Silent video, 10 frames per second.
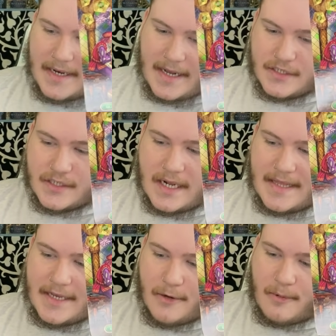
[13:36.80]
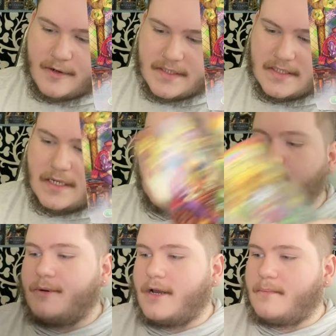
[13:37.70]
connection. I think your person's going to
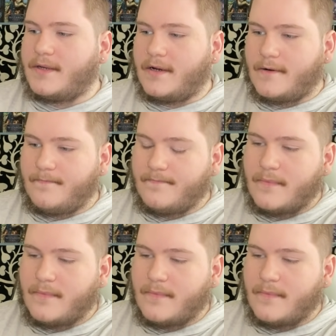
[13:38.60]
open up here.